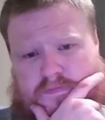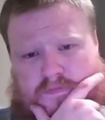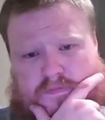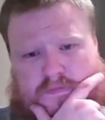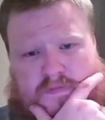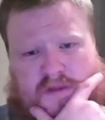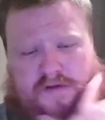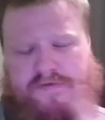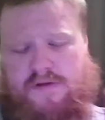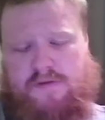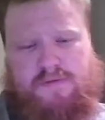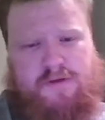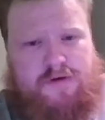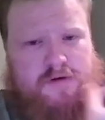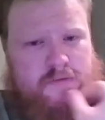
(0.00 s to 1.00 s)
Definitely a
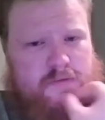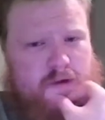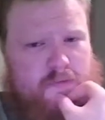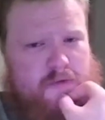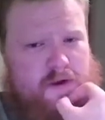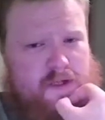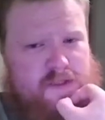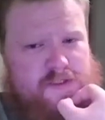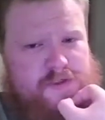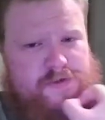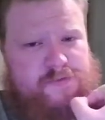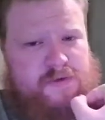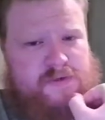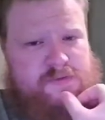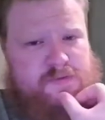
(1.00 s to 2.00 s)
blunder on my part. I'll take
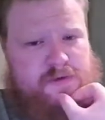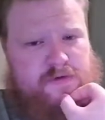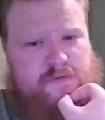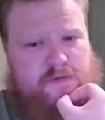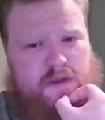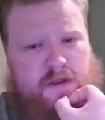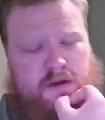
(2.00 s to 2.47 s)
responsibility for that.